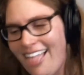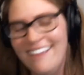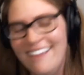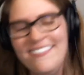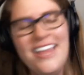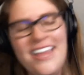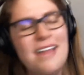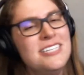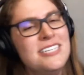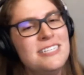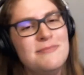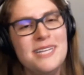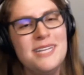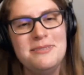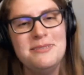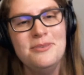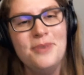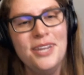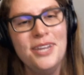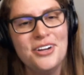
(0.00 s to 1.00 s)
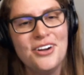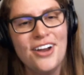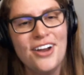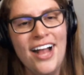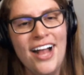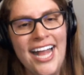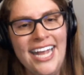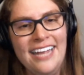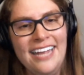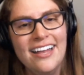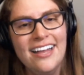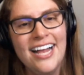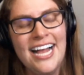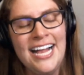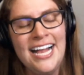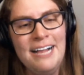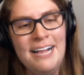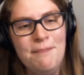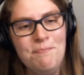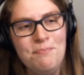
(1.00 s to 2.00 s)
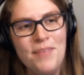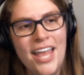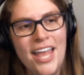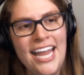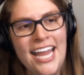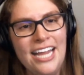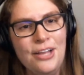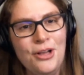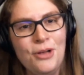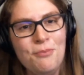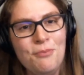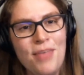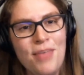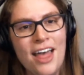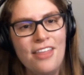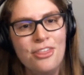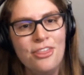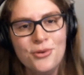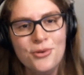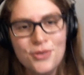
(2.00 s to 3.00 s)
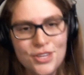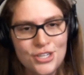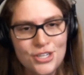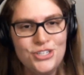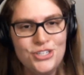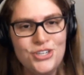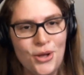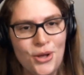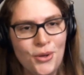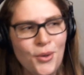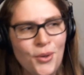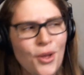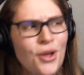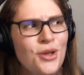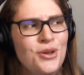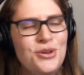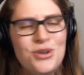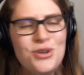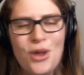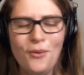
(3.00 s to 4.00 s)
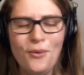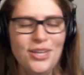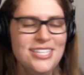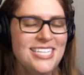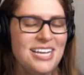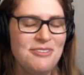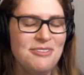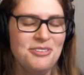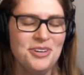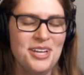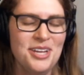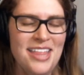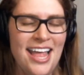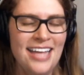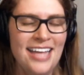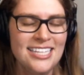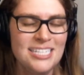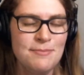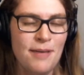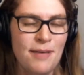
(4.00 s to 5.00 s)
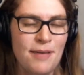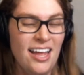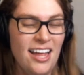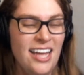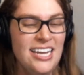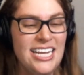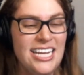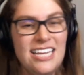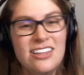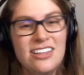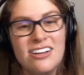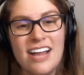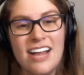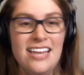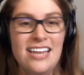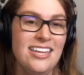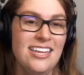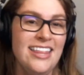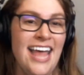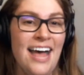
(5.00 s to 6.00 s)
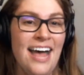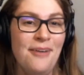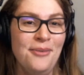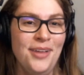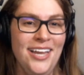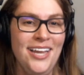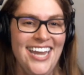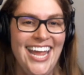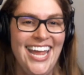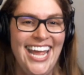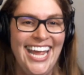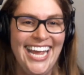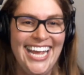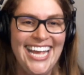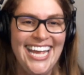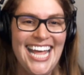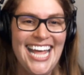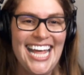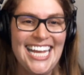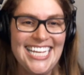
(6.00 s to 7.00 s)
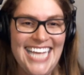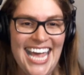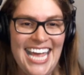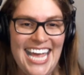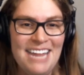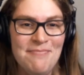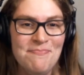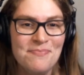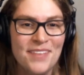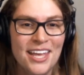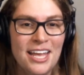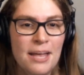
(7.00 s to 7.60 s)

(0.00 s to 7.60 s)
That just makes me want to cry. And I hope that through the show, no one's ever in that spot on either end of that one again.